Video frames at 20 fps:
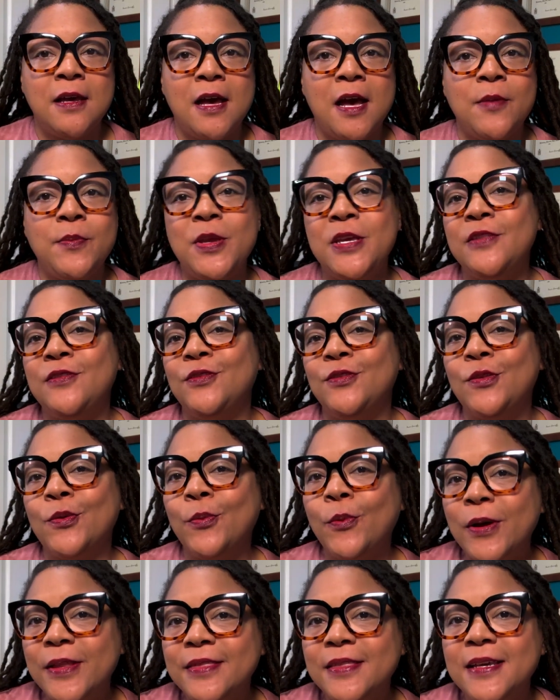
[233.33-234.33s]
I mean, the
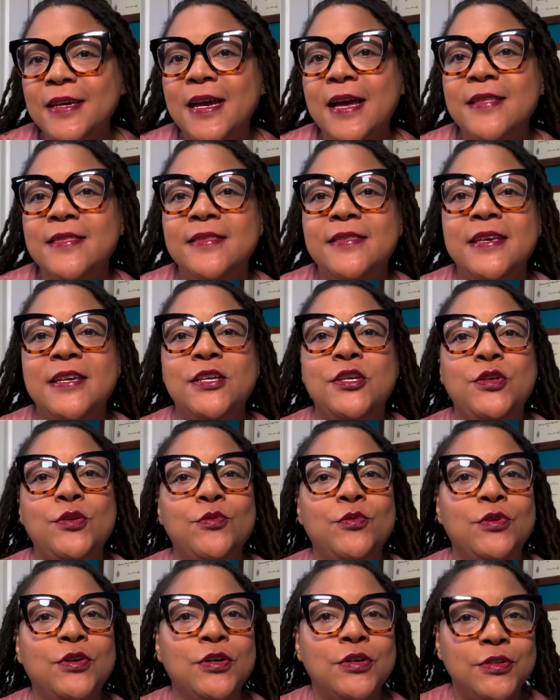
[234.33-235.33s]
one thing I think
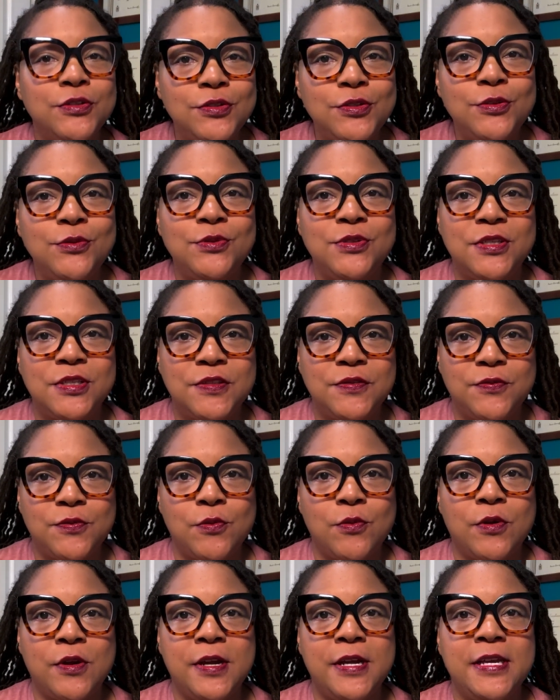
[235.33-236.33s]
you could use this
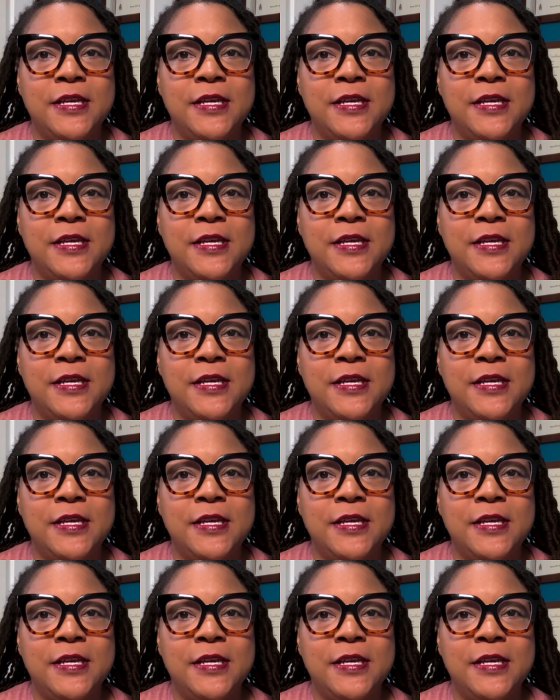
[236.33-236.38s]
for